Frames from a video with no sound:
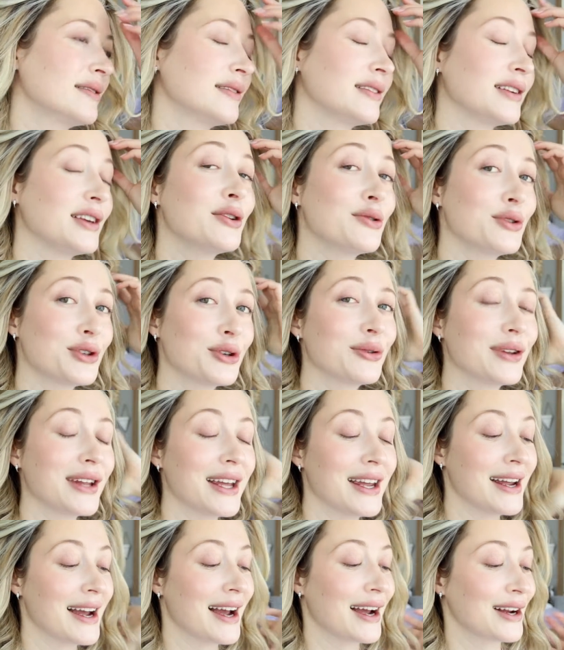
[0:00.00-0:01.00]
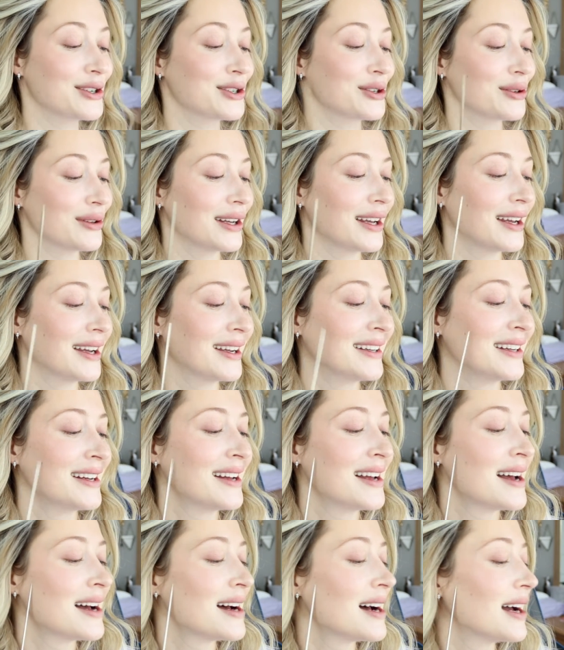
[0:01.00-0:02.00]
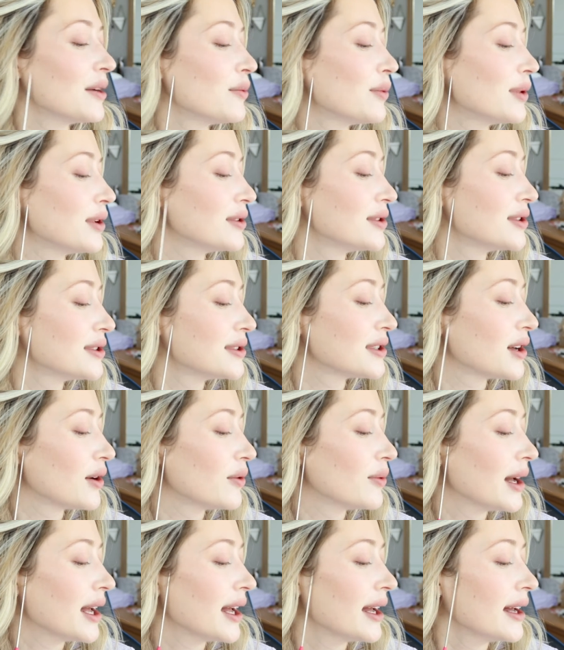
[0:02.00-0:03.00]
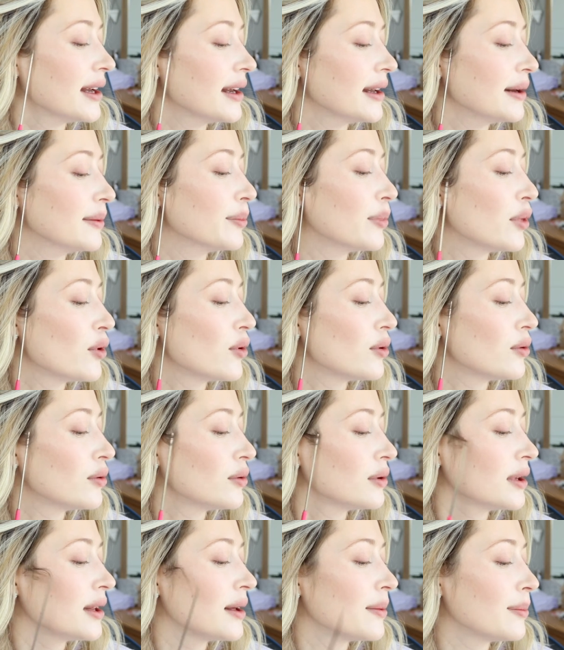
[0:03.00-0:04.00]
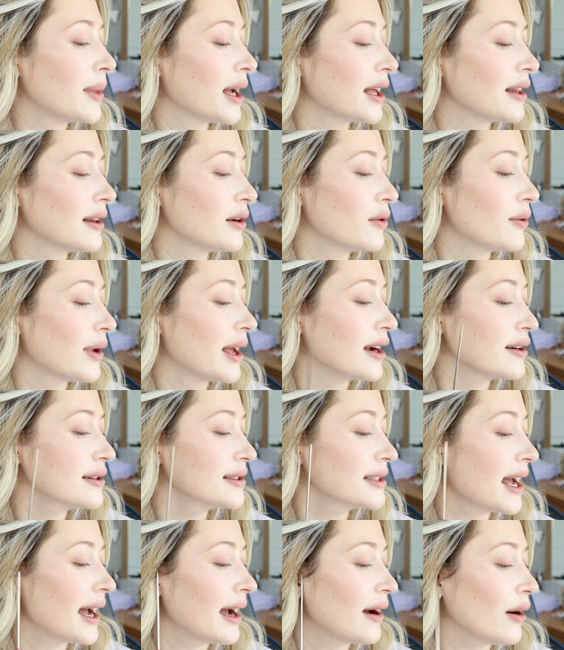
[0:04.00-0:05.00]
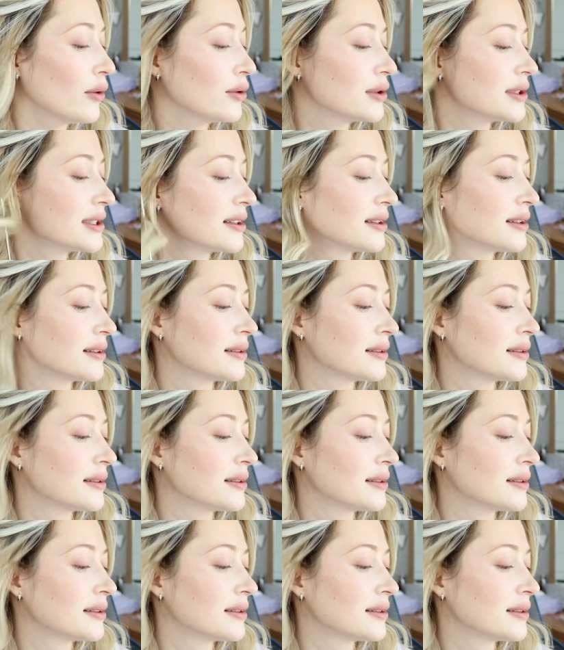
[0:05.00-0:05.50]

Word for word: usually actually, I will just go ahead and pull my little hairs out,